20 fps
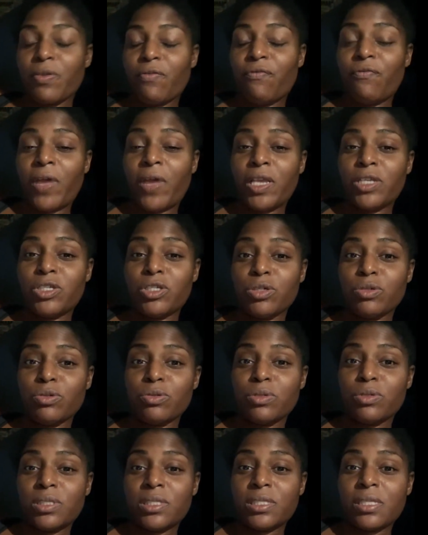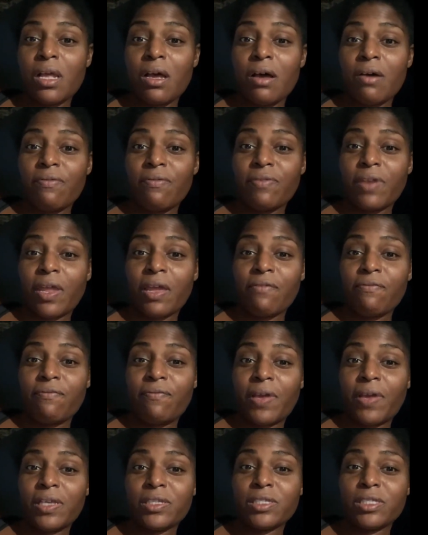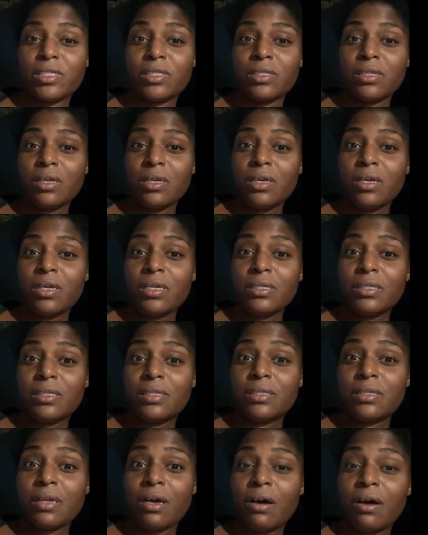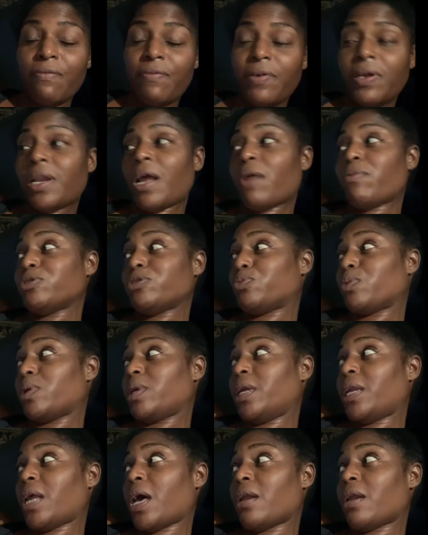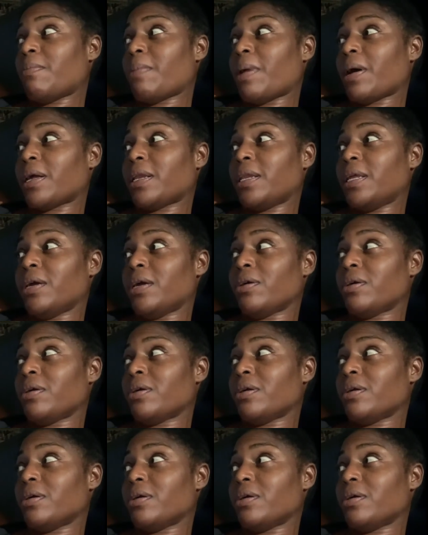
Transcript: facial stuff, like face stuff. And I was running out of my Clairnique